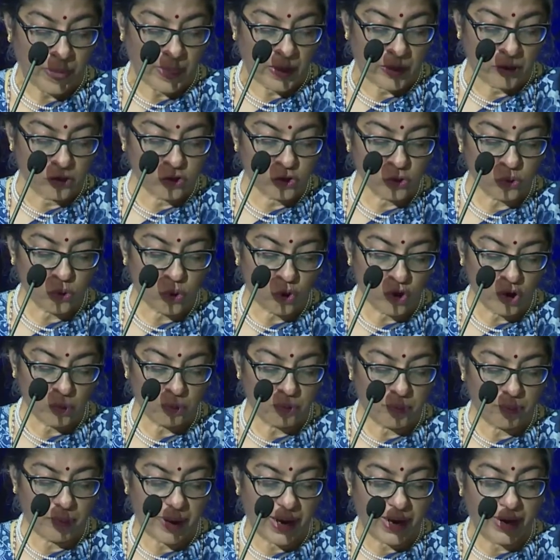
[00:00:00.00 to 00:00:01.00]
So on a
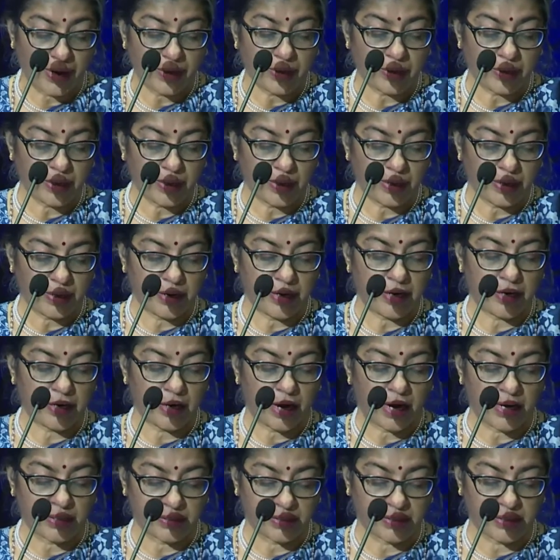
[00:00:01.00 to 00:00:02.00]

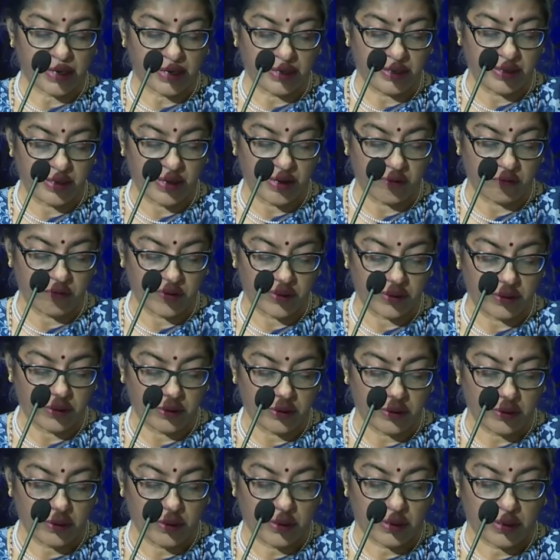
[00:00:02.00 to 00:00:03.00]
pan-ASEAN level,
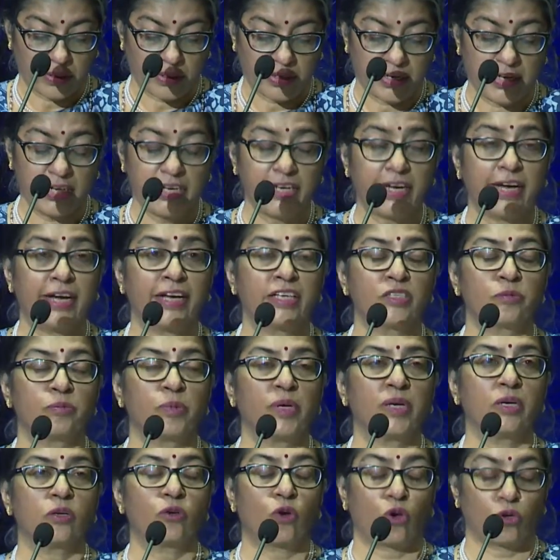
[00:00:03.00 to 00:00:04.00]
India has
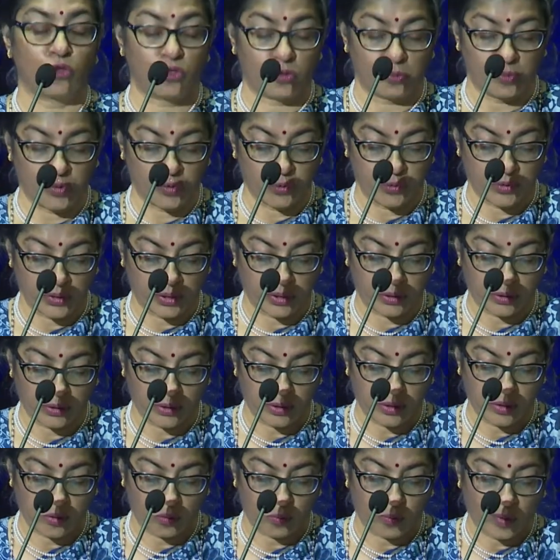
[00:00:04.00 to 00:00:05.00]
been contributing
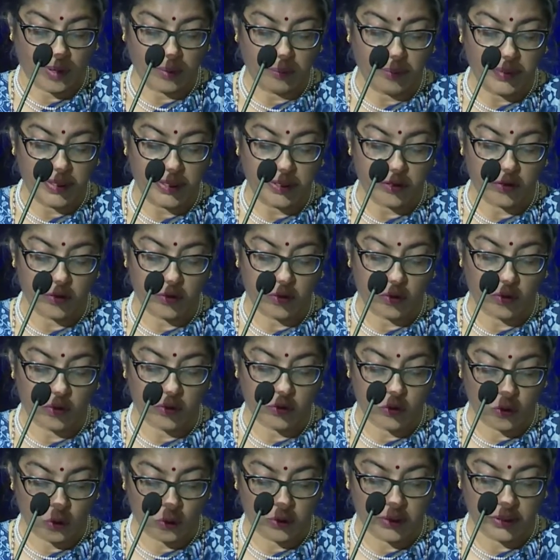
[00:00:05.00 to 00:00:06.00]
$1 million
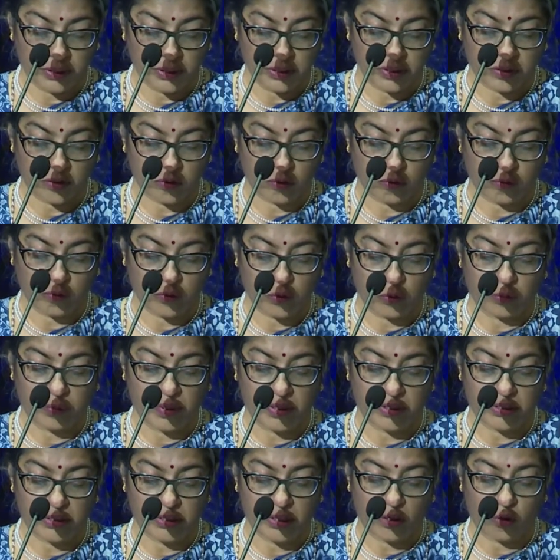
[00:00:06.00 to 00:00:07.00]

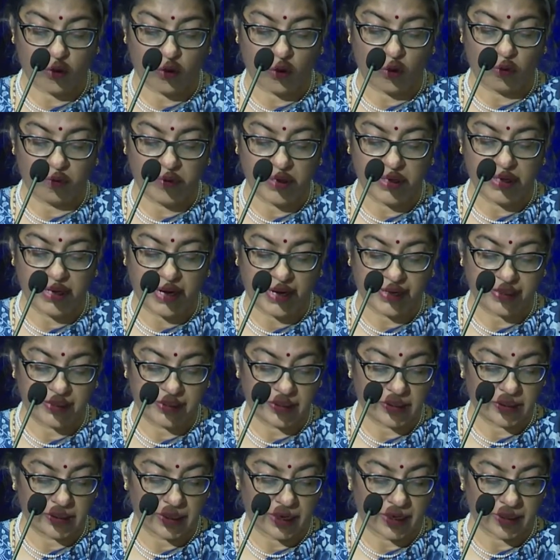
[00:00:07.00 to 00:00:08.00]
towards the
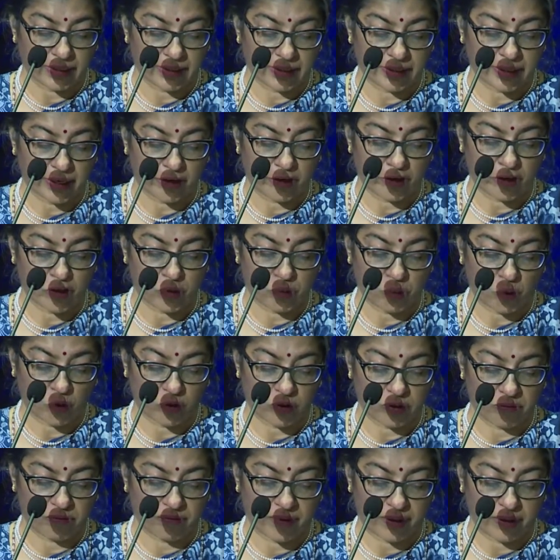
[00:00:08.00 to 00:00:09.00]
COVID-19 ASEAN
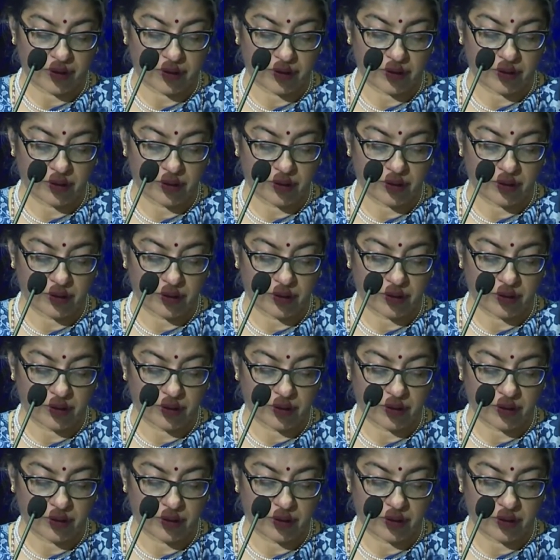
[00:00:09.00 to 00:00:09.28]
Response Fund.